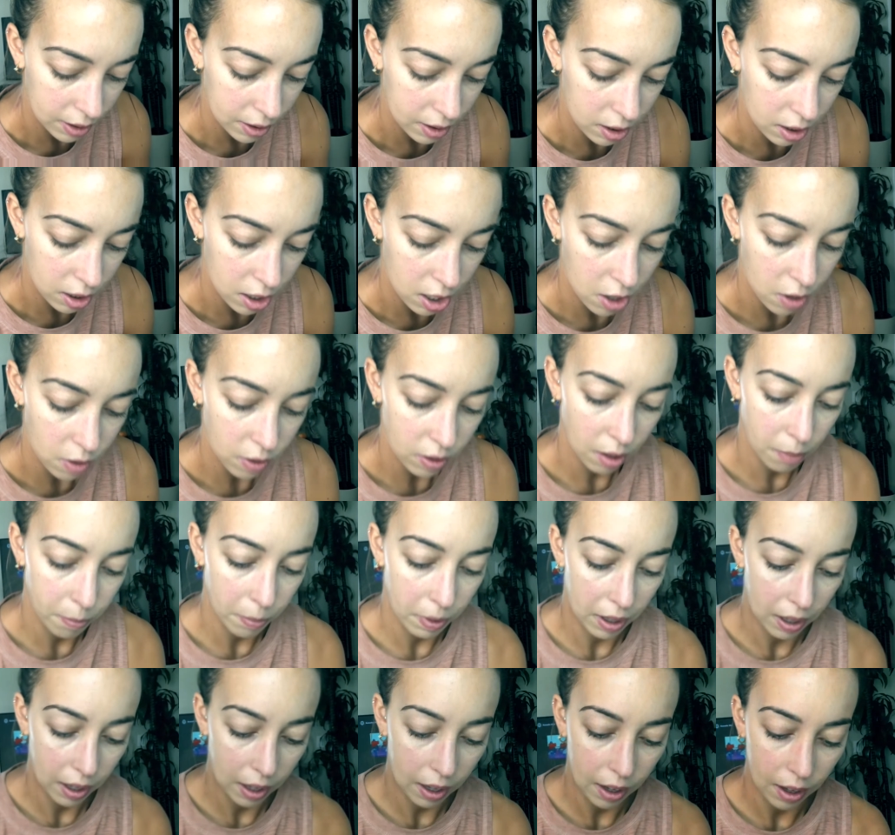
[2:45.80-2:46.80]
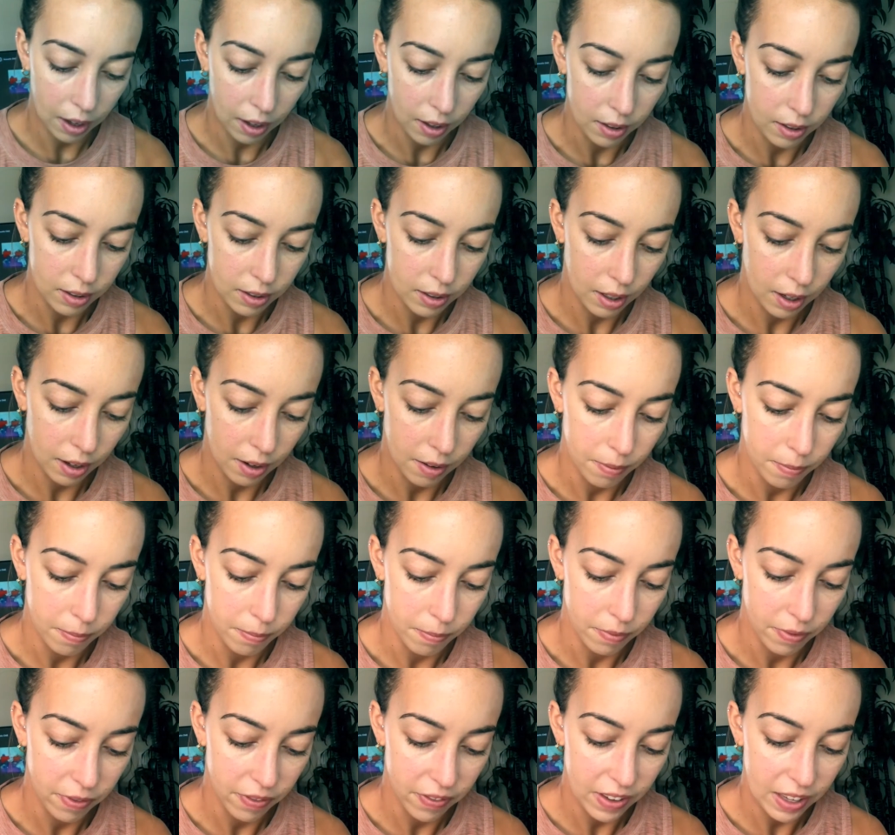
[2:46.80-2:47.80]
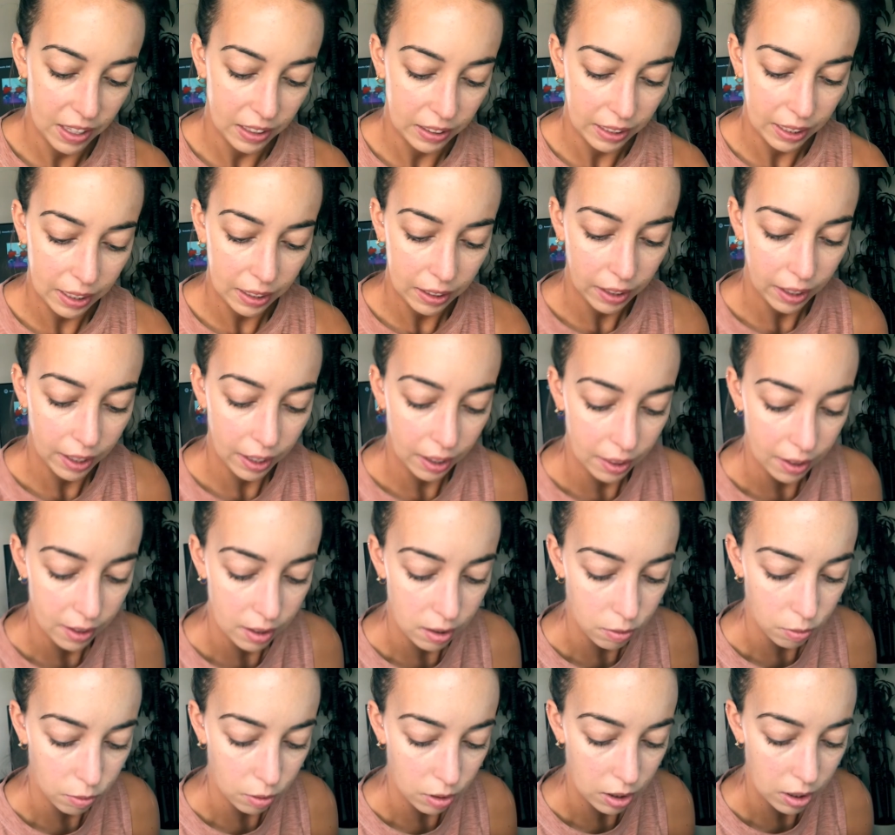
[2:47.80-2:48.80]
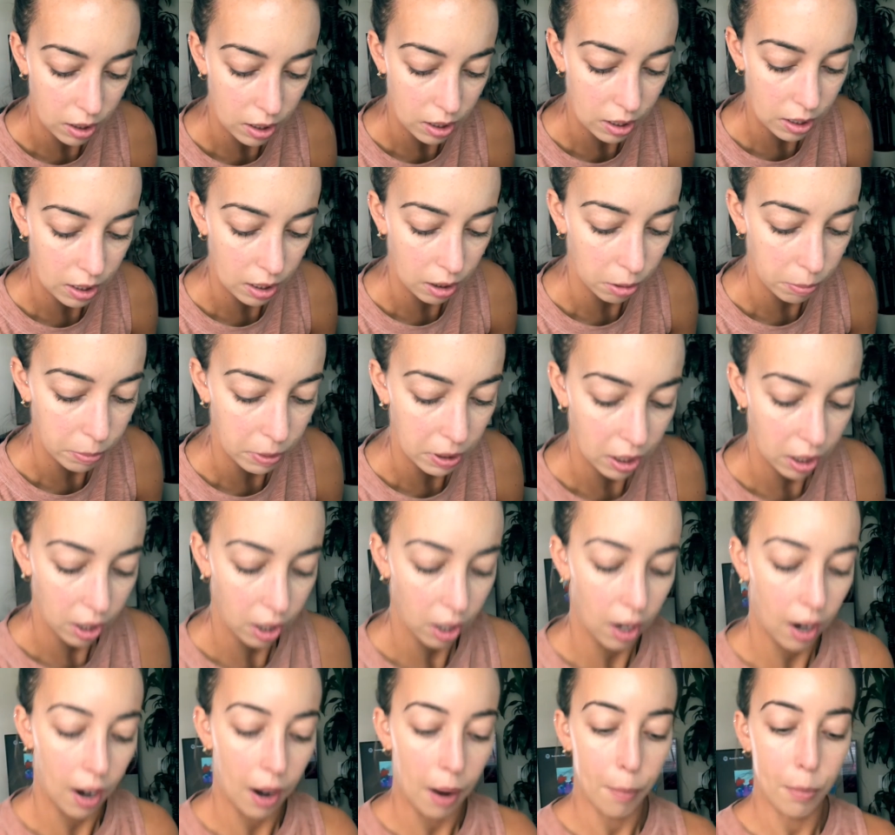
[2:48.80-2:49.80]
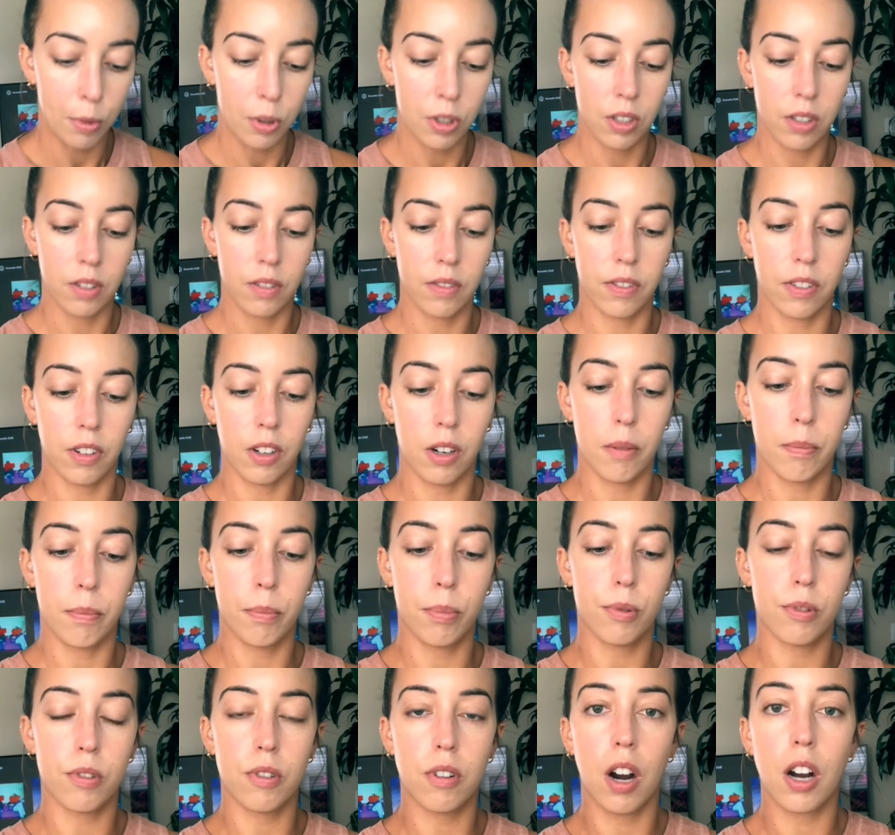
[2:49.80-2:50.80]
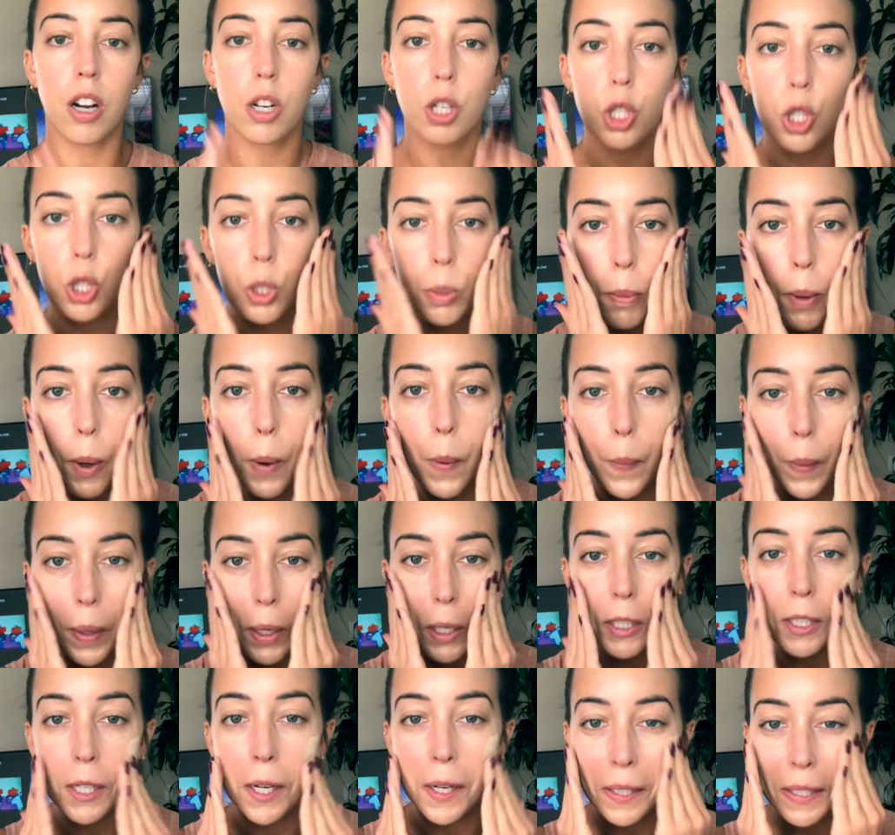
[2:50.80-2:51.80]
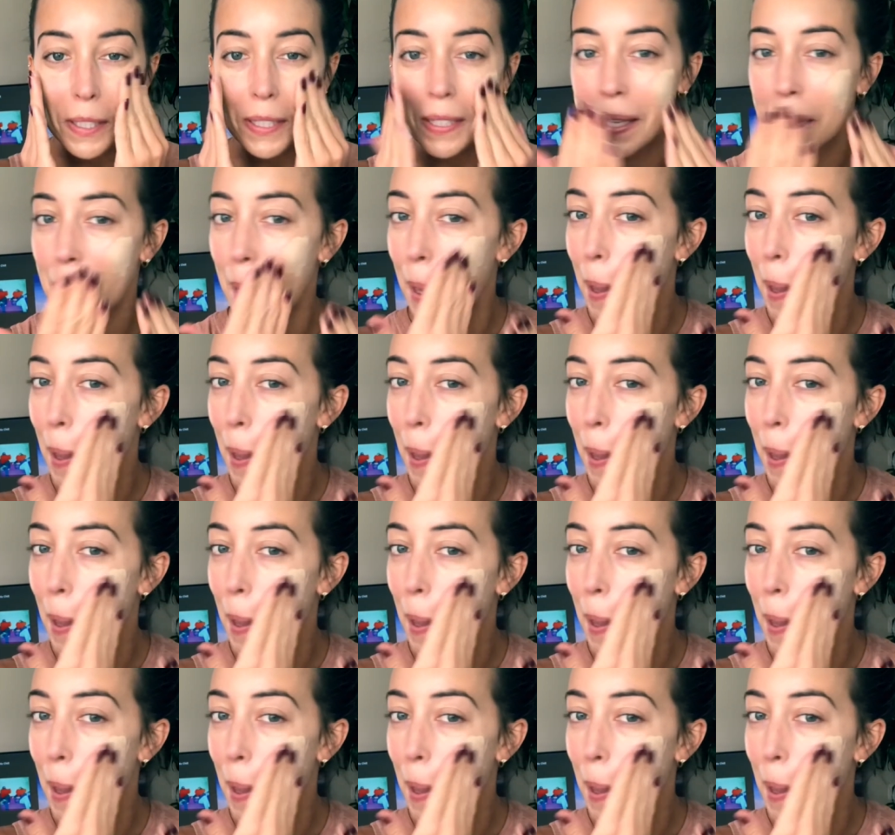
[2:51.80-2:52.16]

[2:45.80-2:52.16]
to use on my hands, I'm feeling like this would still be a good option for a brush, but we shall see.